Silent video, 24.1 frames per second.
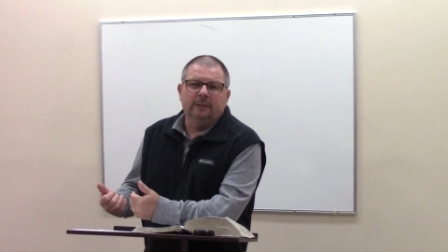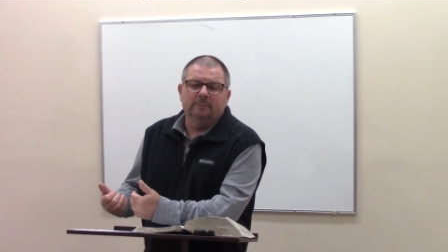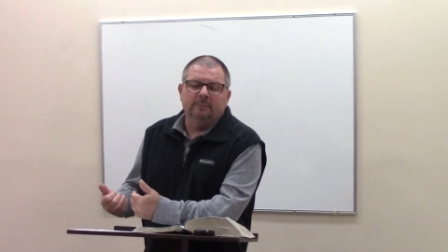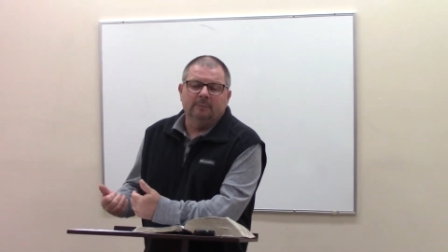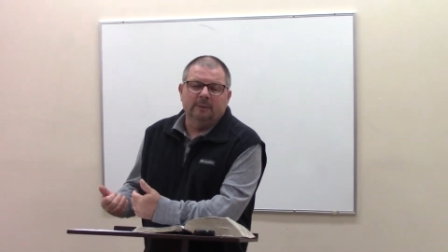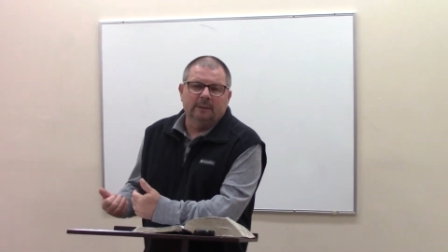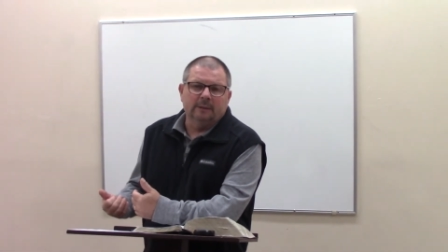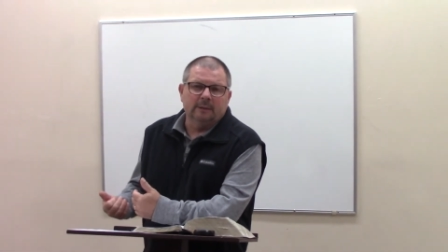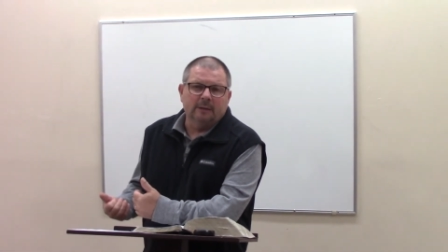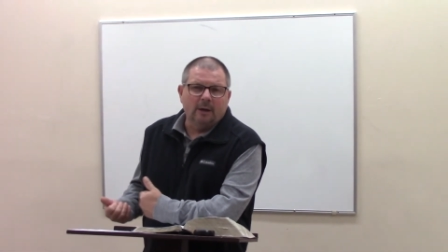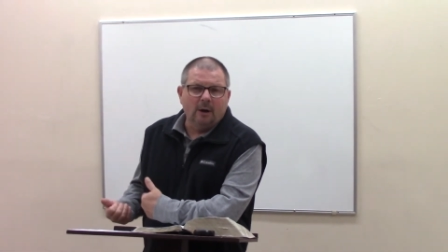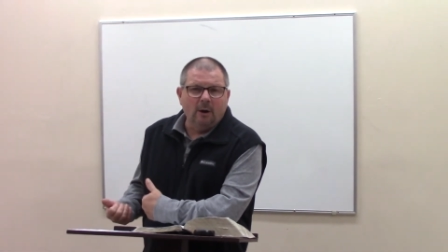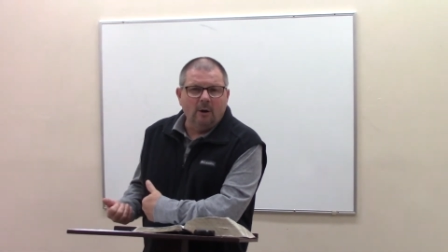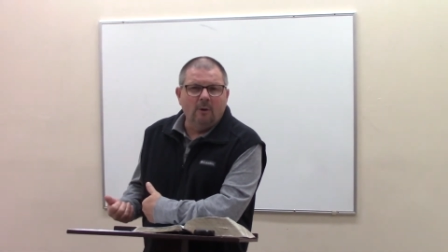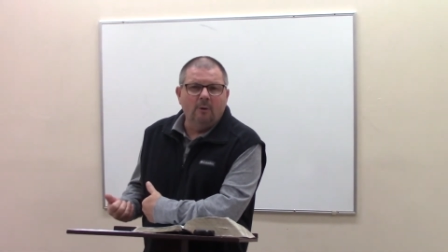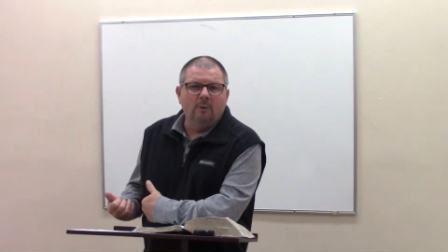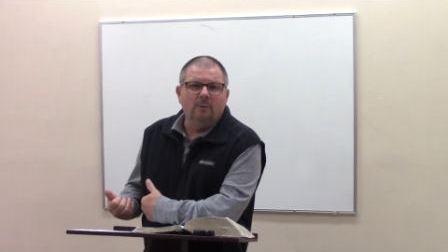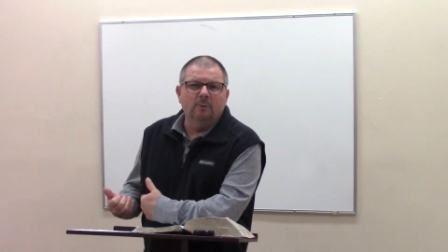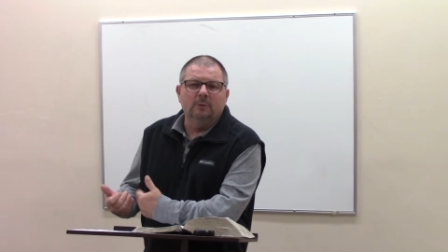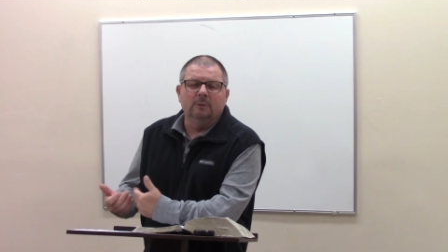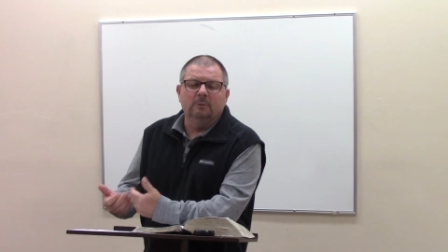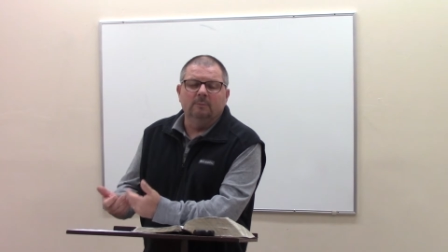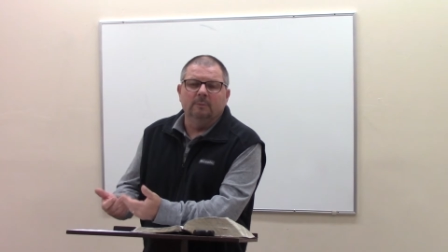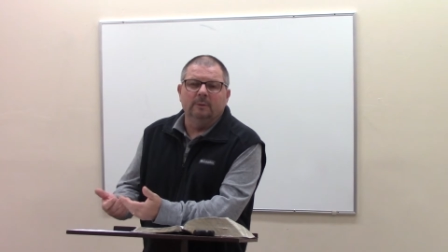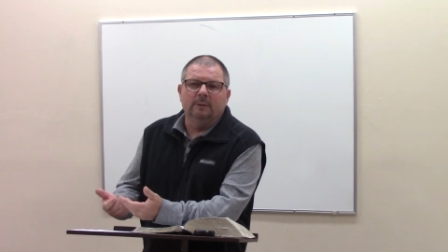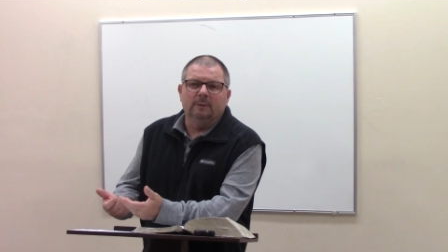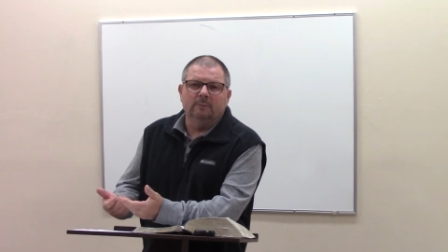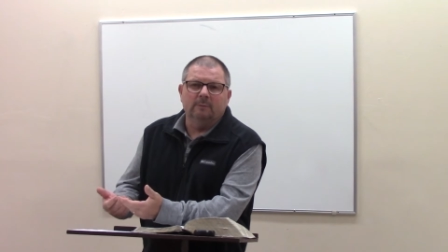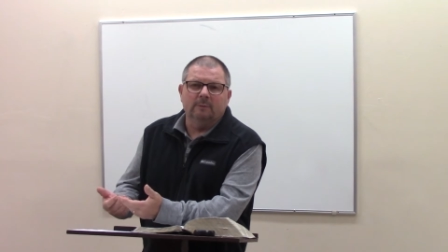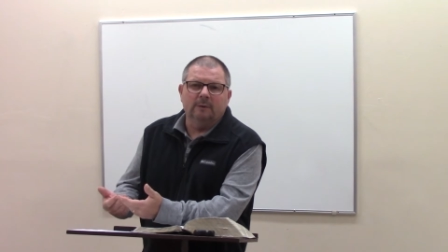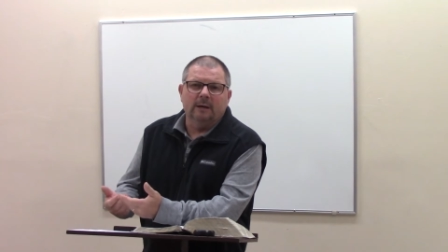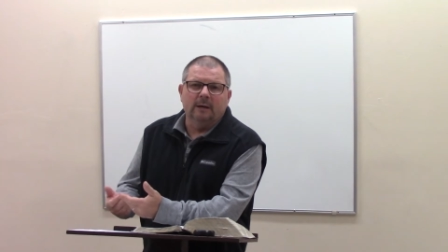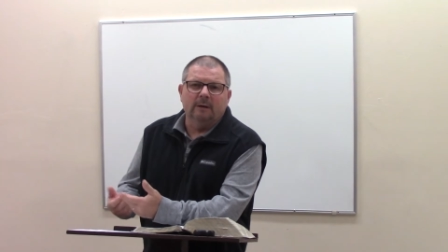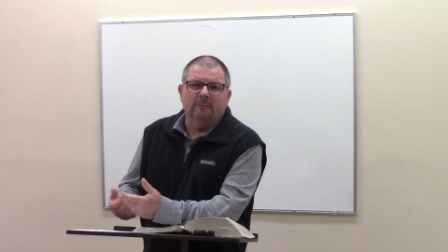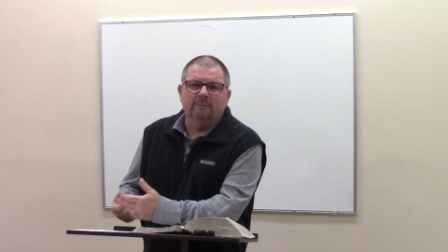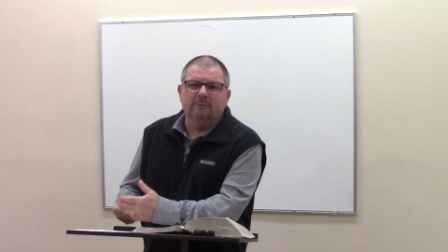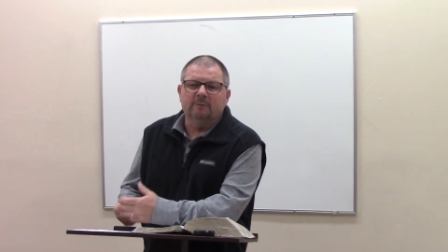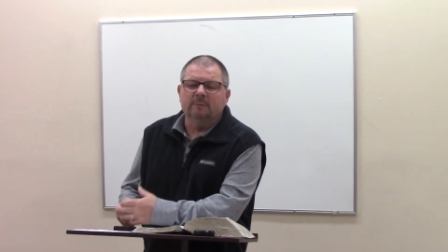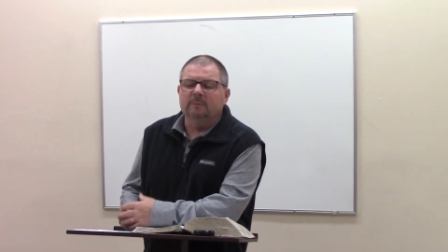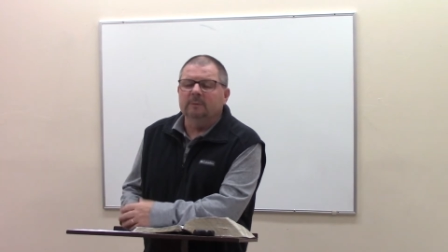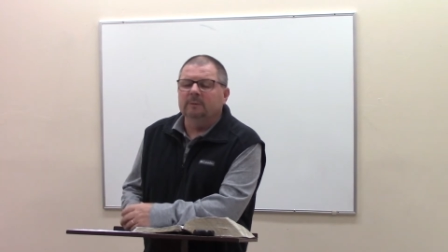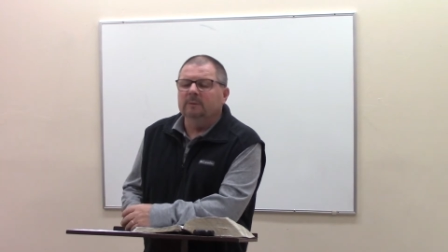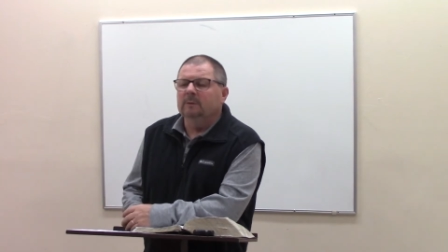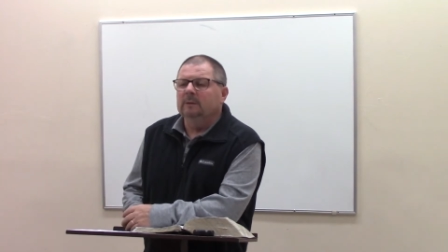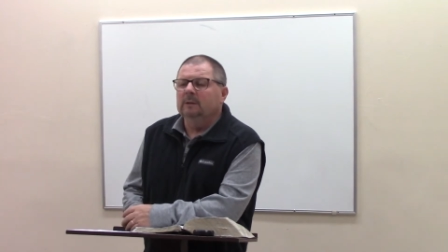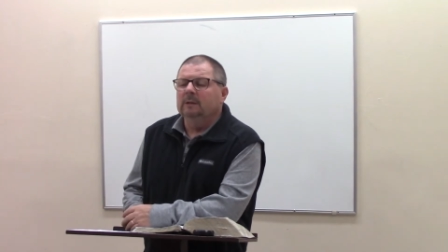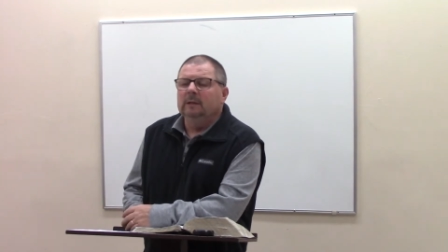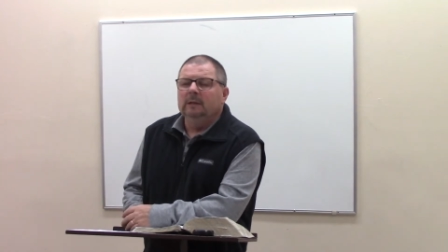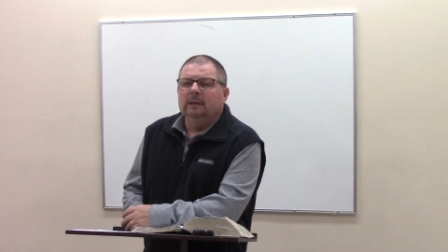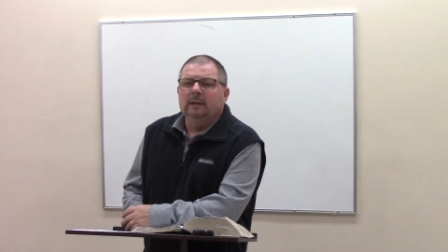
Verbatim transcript: he's been cold, he's been comfortable.